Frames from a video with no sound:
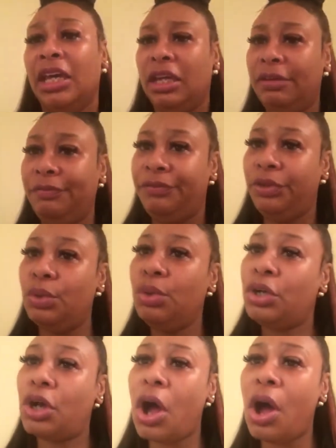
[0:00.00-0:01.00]
If
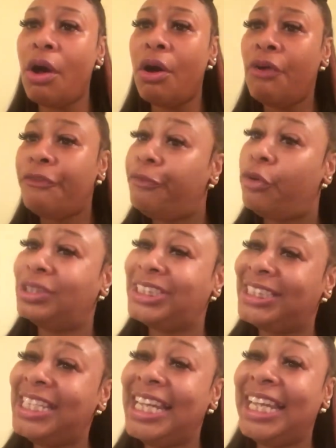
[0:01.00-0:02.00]
you call for
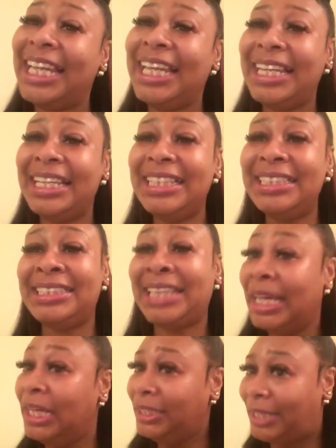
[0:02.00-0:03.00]
sneeze,
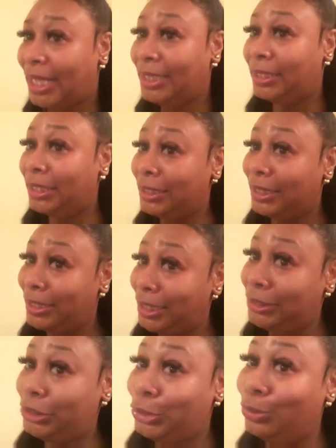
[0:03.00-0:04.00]
they looking
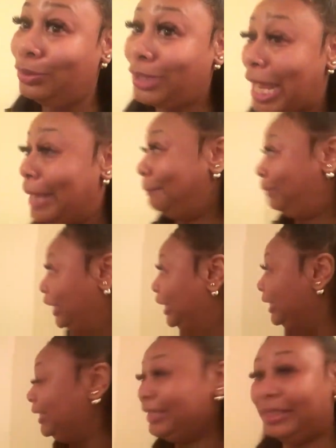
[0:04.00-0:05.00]
at you like
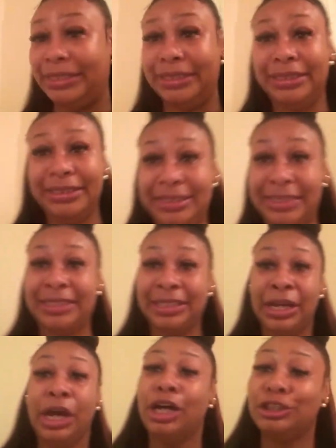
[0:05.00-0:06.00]
please
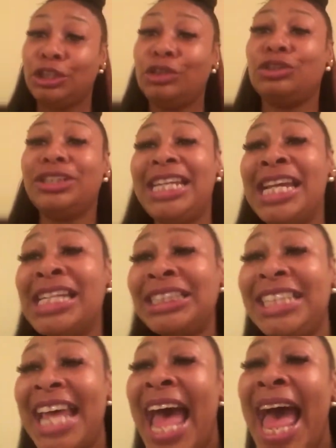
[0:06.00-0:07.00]
a social
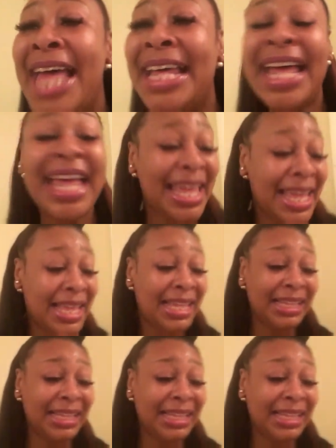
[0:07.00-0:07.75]
distance.